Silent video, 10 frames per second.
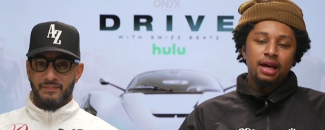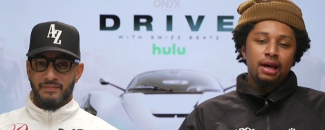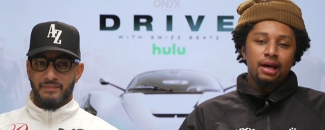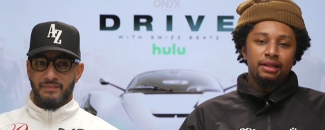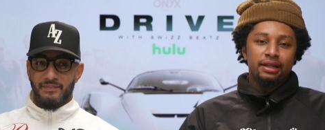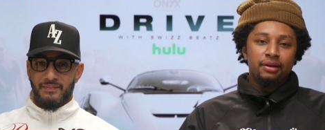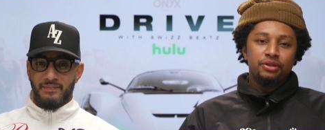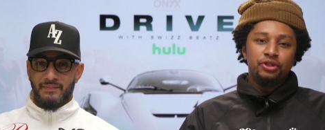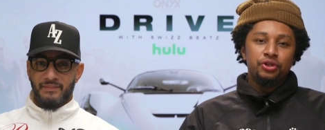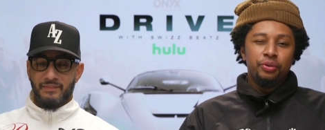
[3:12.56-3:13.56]
Speaker 1: I think that
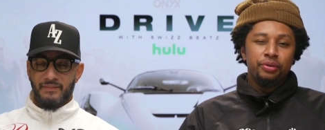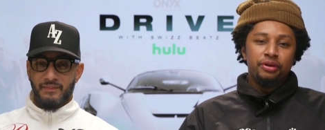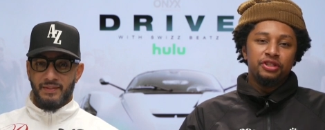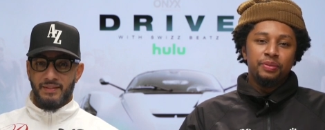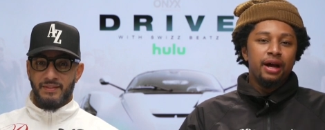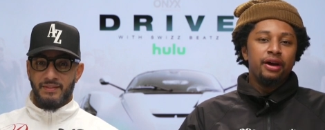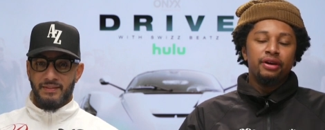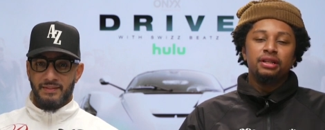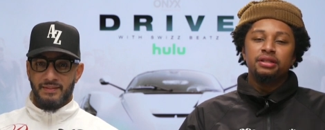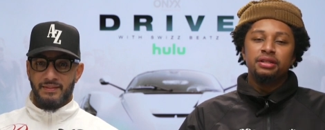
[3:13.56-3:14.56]
was super
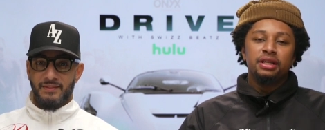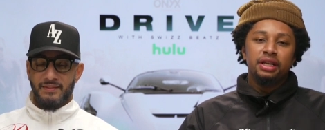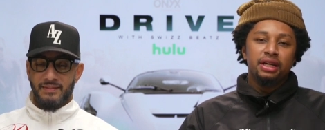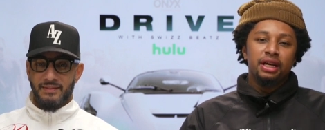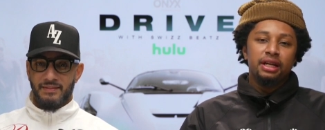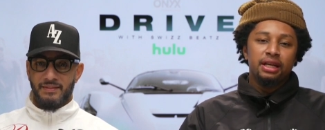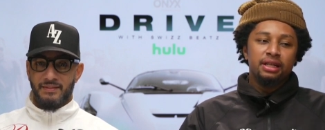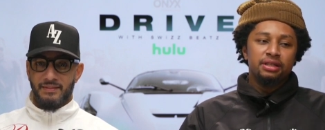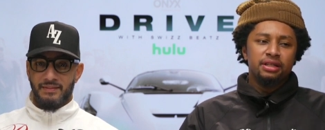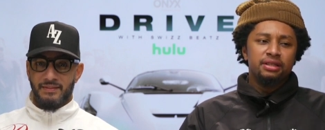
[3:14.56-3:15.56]
inspiring to see and,
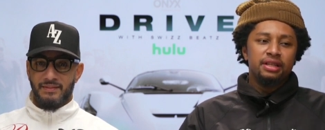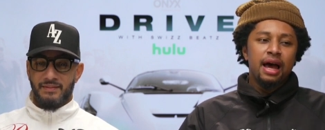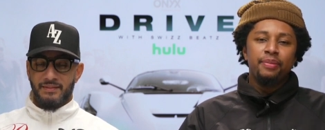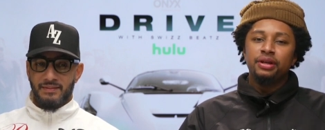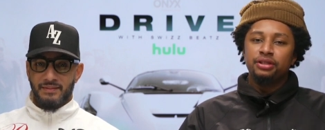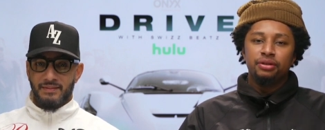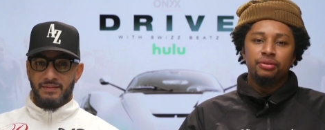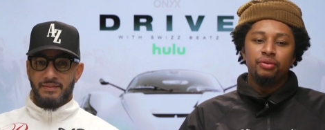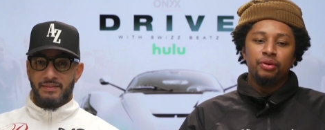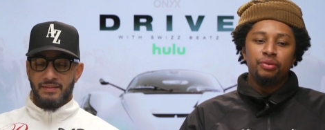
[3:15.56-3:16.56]
and to tap
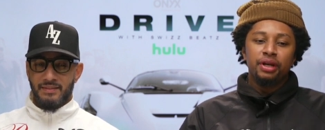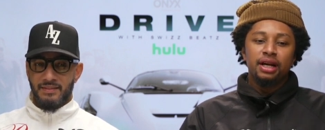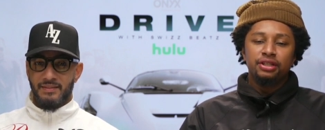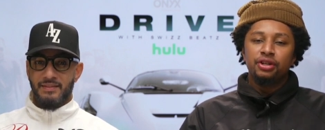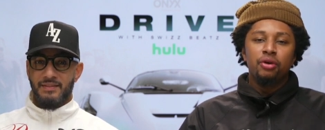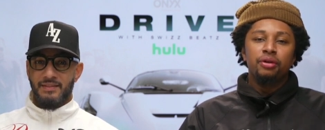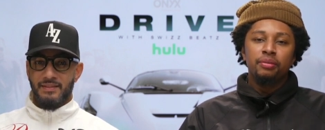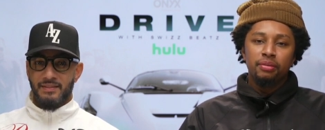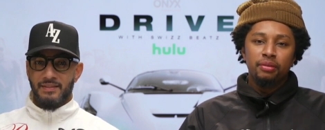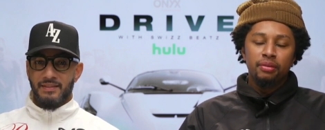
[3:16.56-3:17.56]
into when we got to know
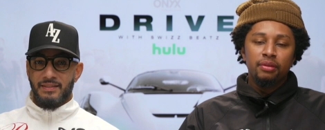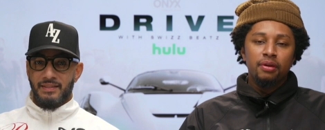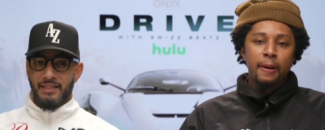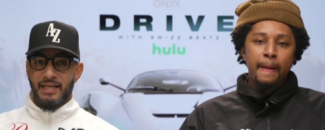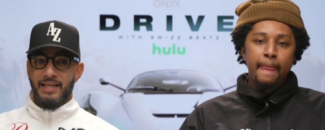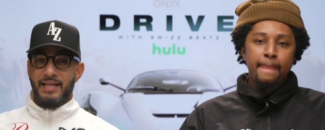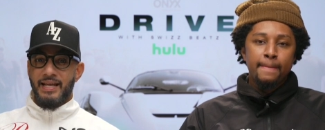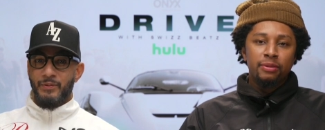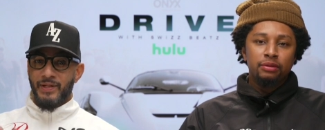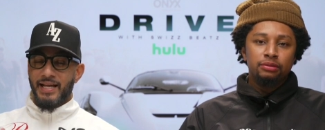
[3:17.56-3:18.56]
them.
Speaker 2: And,
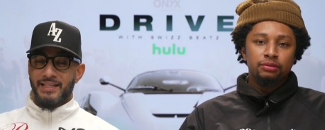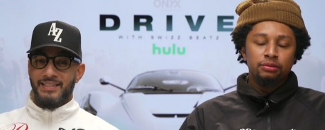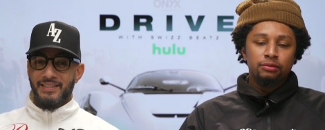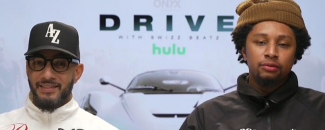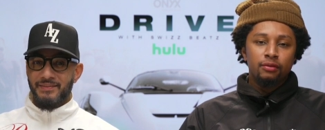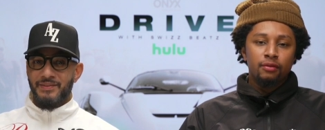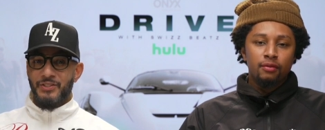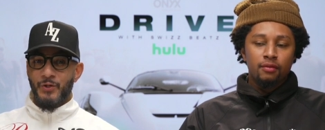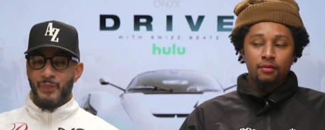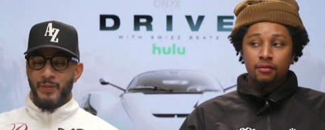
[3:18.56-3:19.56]
and we got to
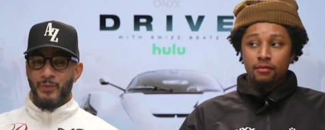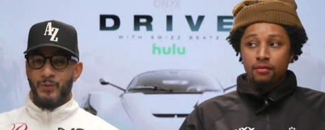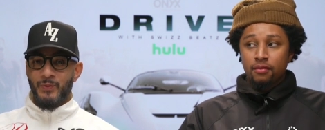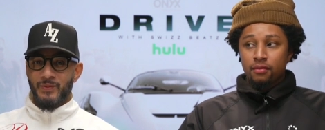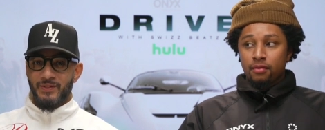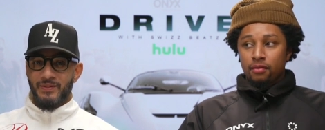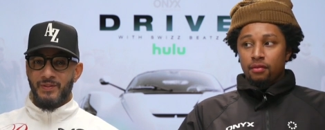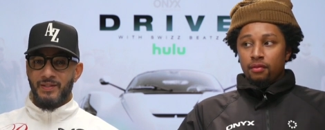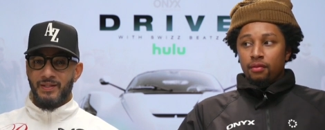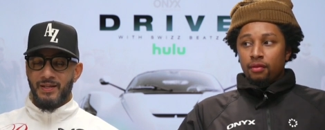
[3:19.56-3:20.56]
show people
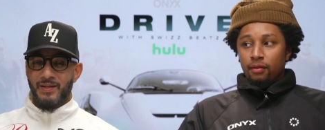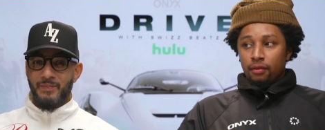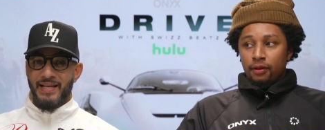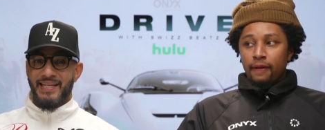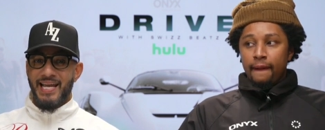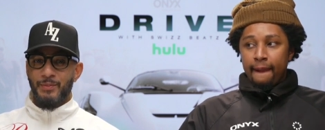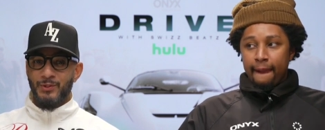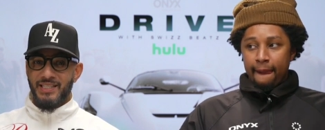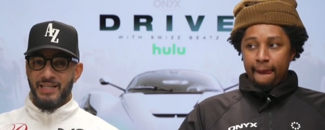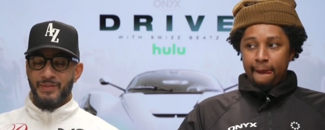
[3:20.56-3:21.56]
uh, my
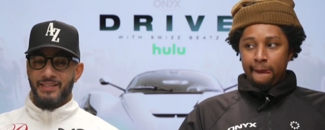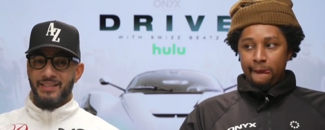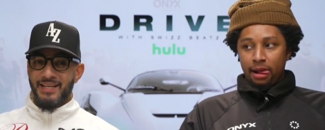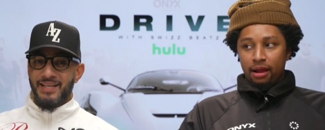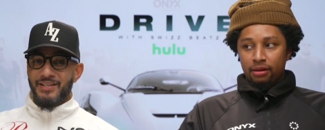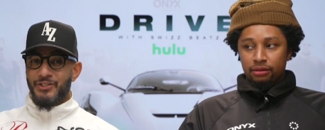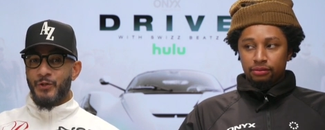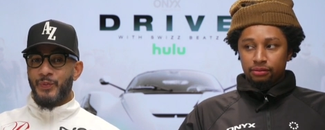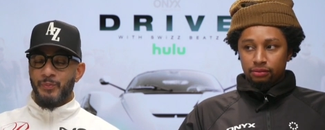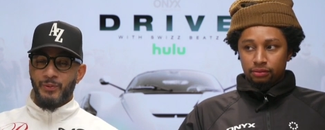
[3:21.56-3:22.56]
camel team and
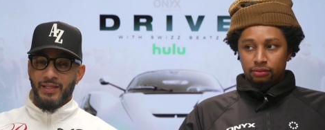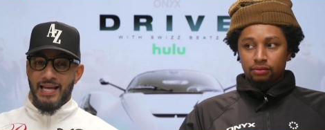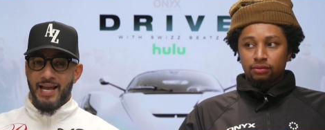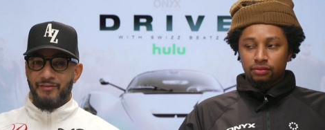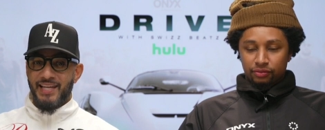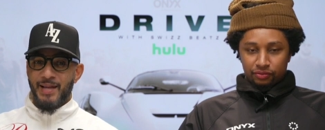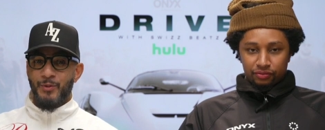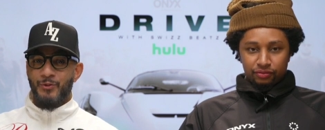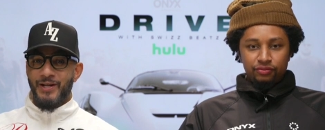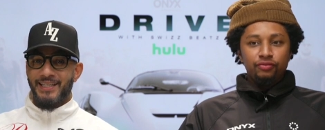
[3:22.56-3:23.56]
show people a live
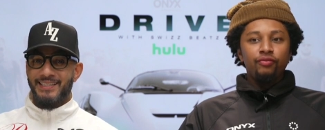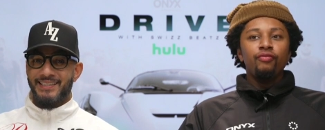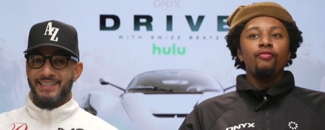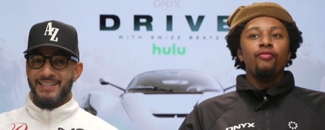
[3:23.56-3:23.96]
camel race,